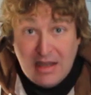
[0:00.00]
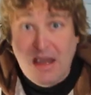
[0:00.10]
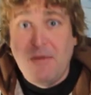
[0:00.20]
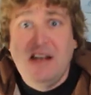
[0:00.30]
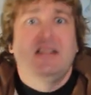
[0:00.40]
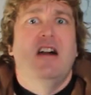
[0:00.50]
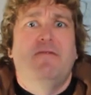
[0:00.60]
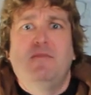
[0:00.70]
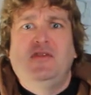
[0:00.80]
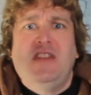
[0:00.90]
get
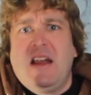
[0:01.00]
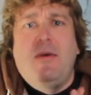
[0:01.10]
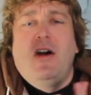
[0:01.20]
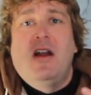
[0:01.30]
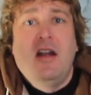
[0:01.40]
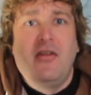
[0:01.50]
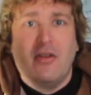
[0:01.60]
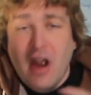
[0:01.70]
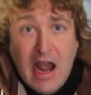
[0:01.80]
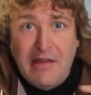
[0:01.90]
myself upset about
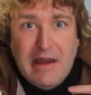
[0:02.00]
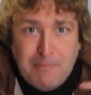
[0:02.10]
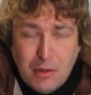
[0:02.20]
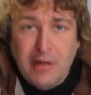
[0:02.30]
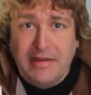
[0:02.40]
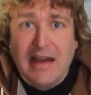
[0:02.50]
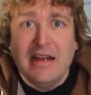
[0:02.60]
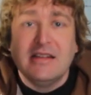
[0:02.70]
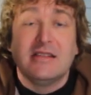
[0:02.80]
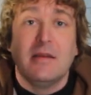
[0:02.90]
another, and then put that
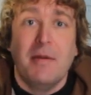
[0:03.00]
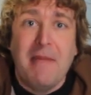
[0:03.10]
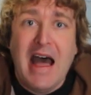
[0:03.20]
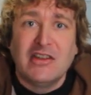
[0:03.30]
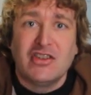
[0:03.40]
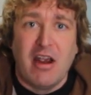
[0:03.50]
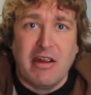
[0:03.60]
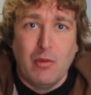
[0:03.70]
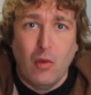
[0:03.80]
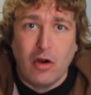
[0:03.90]
into some
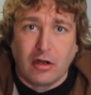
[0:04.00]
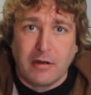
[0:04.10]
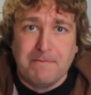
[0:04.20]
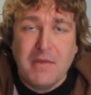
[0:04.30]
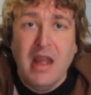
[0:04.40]
imaginary work.